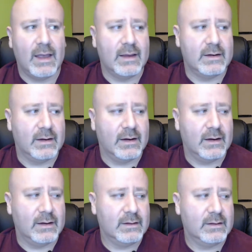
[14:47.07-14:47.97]
And
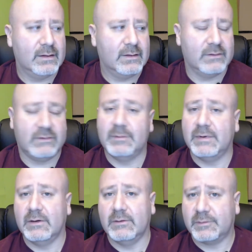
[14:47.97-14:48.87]
the
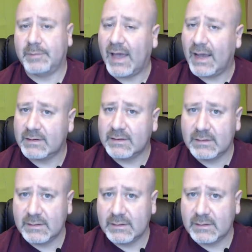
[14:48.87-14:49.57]
CPU is pegged